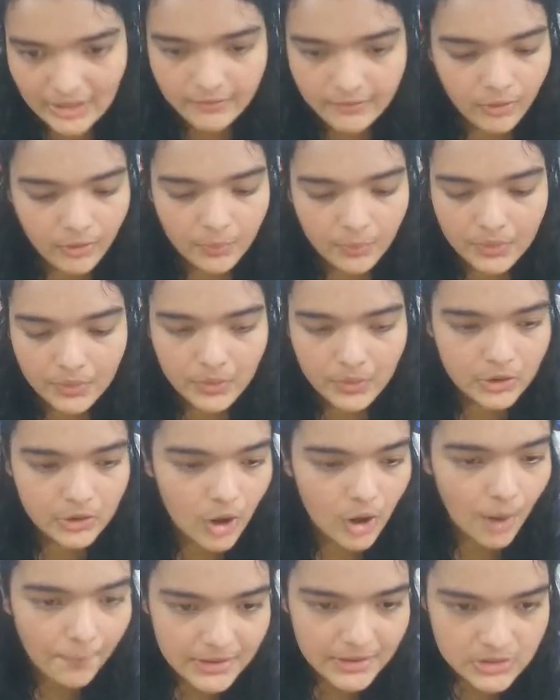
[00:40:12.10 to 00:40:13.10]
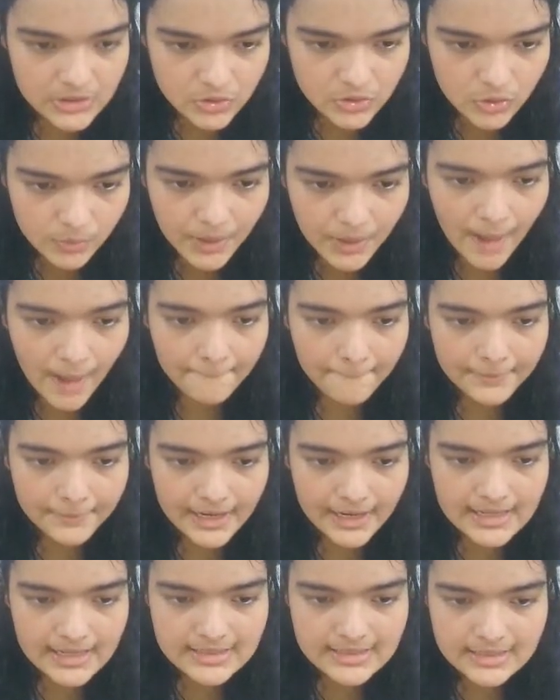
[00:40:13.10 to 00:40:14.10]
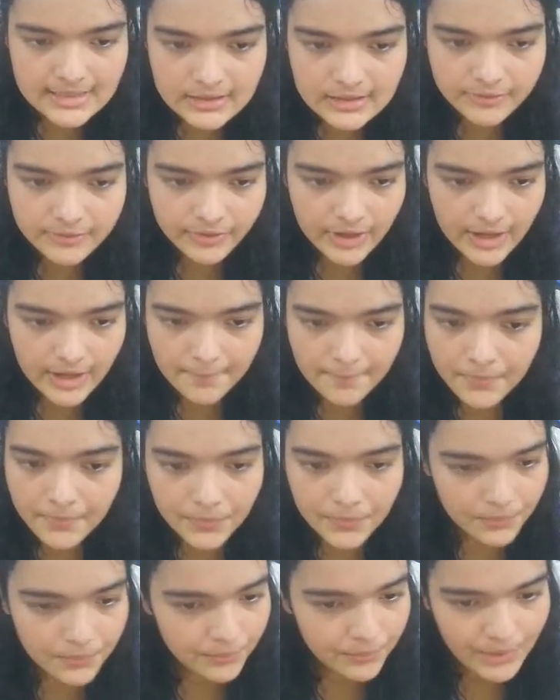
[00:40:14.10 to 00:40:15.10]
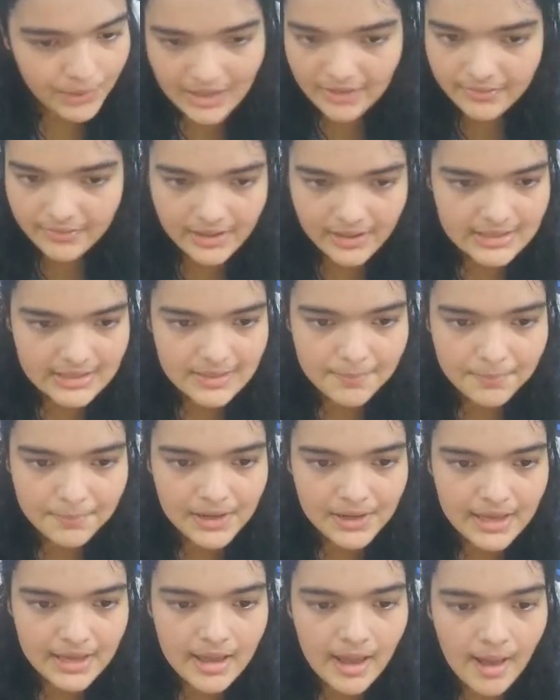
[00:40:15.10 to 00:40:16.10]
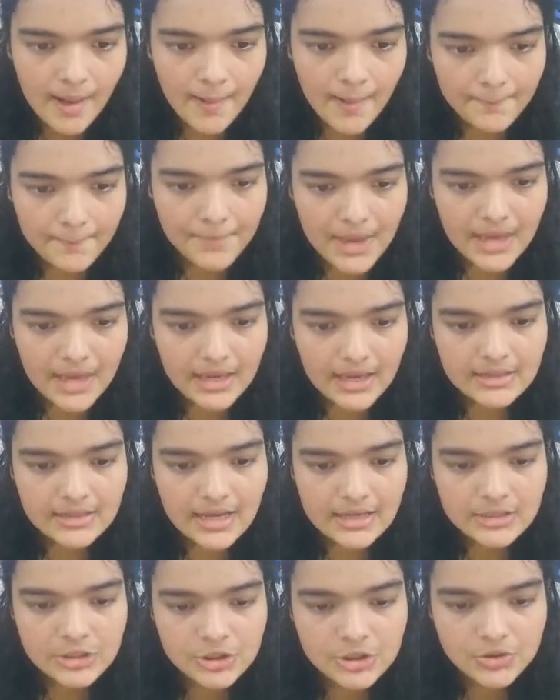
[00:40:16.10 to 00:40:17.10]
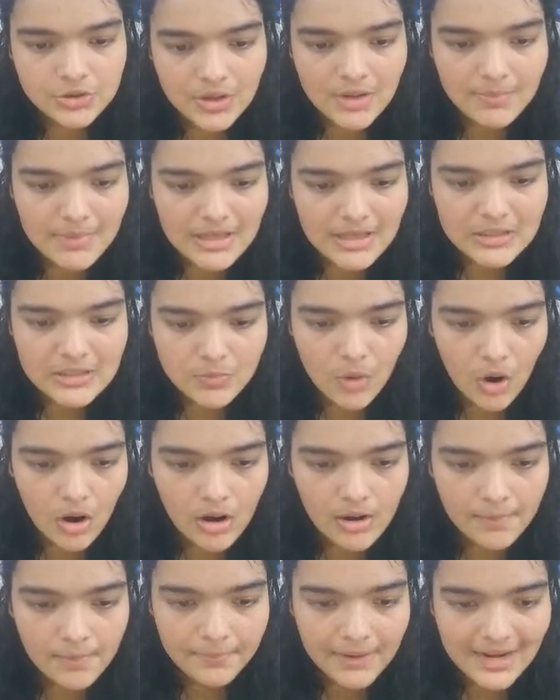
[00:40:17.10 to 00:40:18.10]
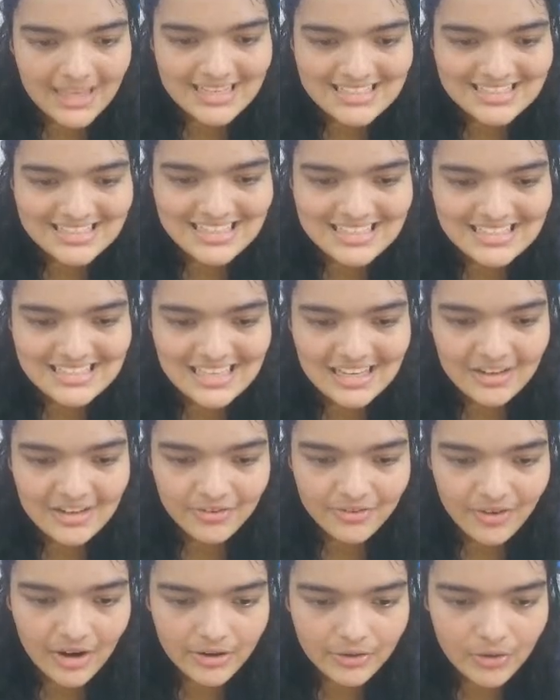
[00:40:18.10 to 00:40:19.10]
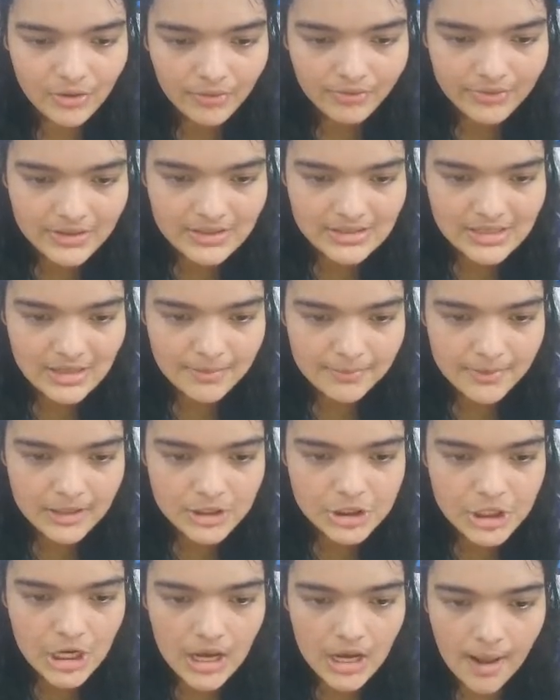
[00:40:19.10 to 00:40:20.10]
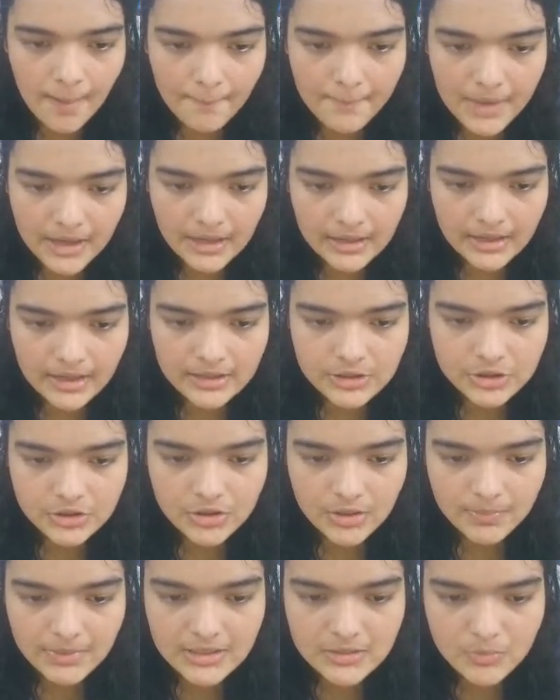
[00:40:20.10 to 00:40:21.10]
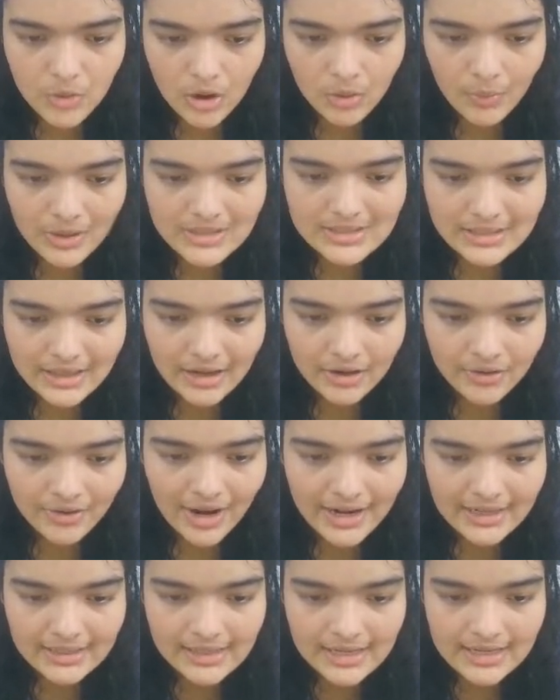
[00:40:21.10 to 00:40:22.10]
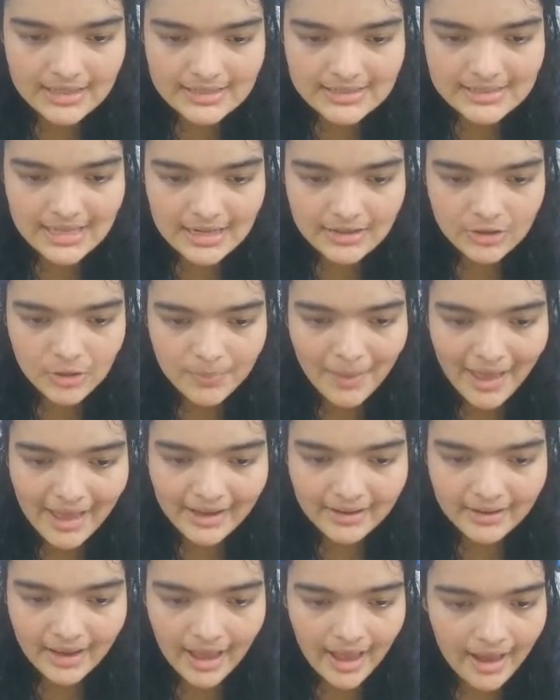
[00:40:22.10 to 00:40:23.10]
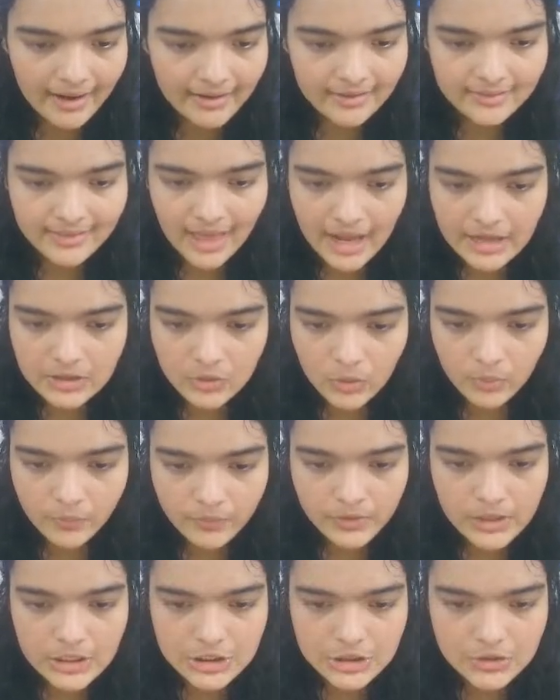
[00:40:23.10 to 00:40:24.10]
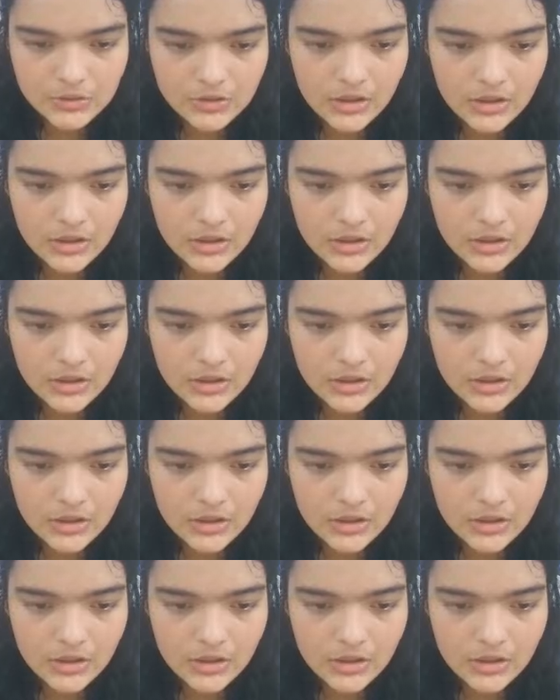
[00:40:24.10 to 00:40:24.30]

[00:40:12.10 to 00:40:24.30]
for. We're going to copy this group, place it in the frame really simply, make it extremely small, place this in front of this image, make it extremely small. Once again, right click, send to back, and that hopefully should